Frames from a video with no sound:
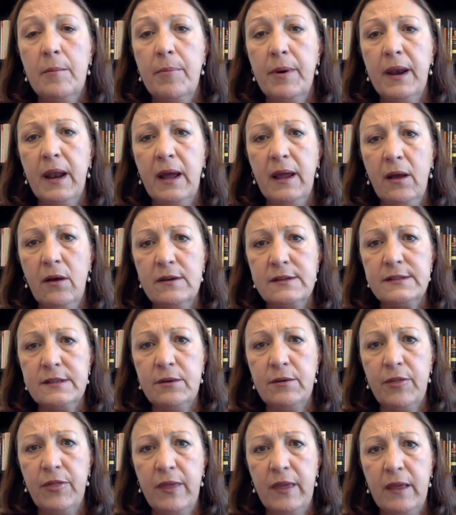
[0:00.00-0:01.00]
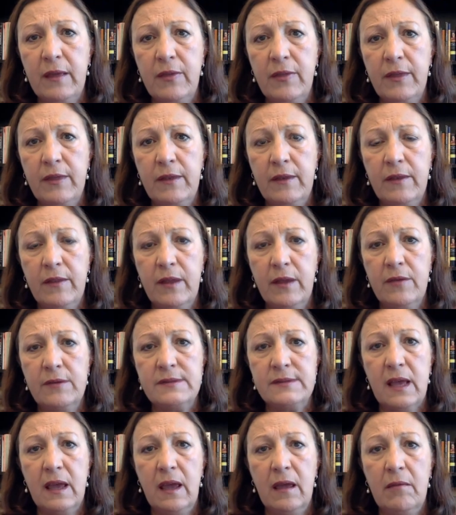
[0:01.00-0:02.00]
But I also think that
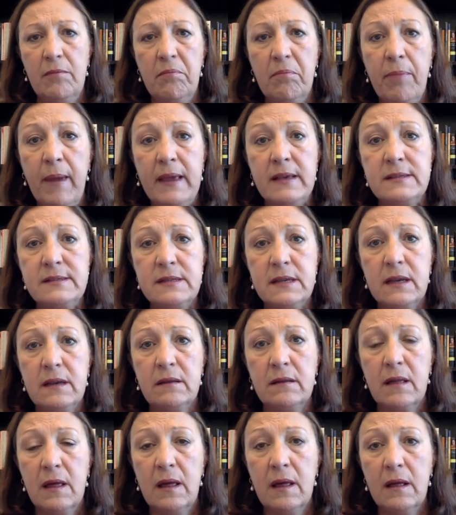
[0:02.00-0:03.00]
there's a basic